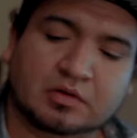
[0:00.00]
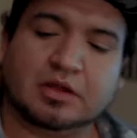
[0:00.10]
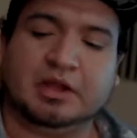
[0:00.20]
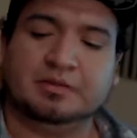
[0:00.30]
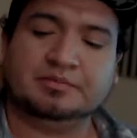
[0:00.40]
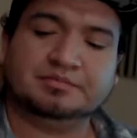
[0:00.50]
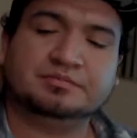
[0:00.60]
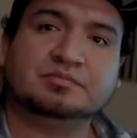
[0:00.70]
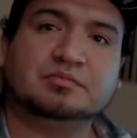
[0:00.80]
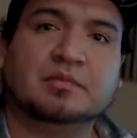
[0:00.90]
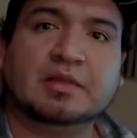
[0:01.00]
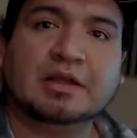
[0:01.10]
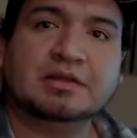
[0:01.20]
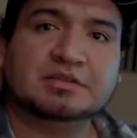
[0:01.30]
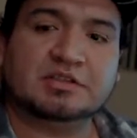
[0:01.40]
Okay,
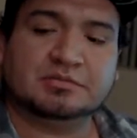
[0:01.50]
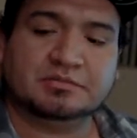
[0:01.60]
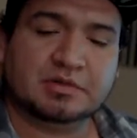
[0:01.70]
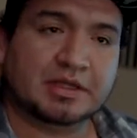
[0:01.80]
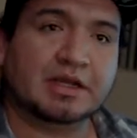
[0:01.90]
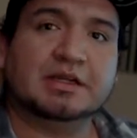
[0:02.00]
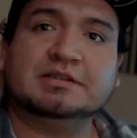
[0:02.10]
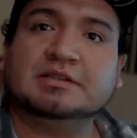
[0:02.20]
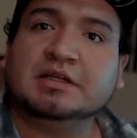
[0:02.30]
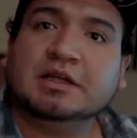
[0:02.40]
so hey guys,